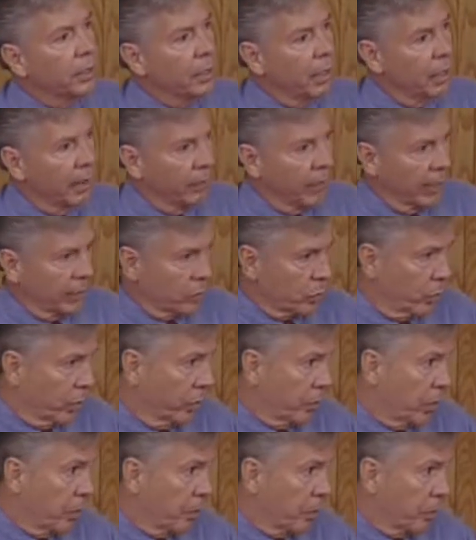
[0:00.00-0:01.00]
and that's
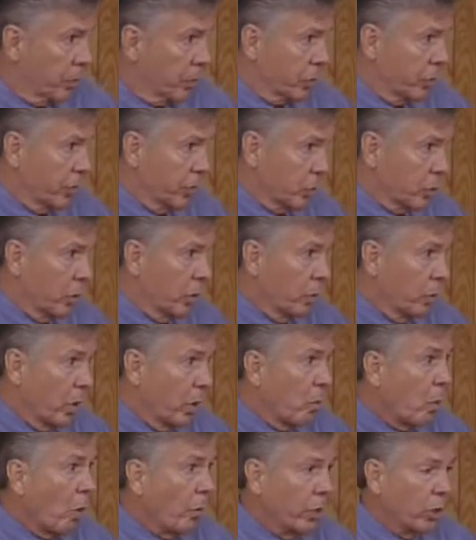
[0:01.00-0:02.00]
when a person is what
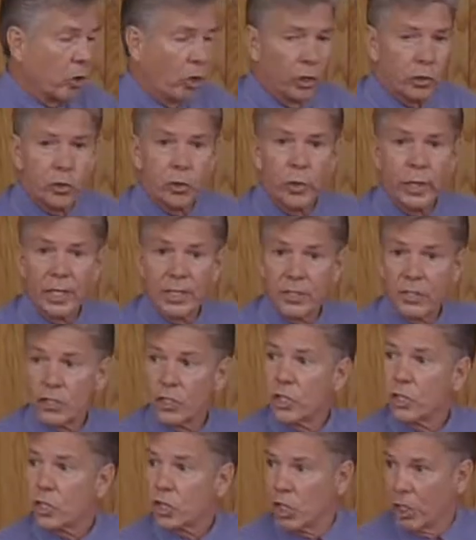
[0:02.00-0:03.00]
we call
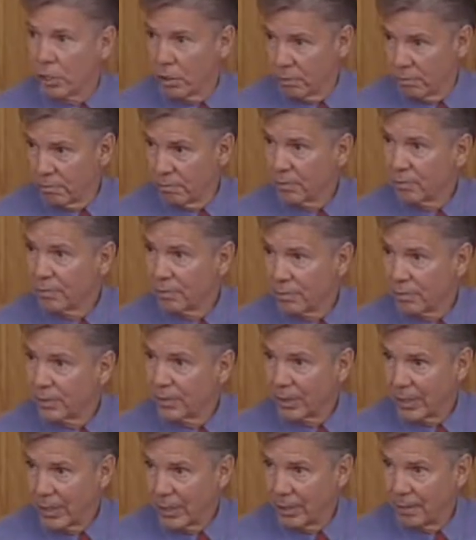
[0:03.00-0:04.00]
transition.
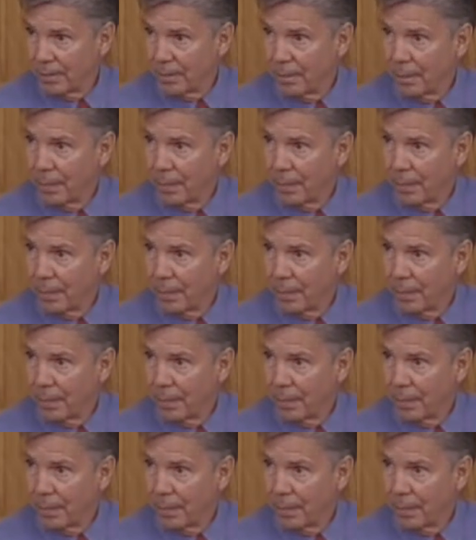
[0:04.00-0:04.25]
Okay?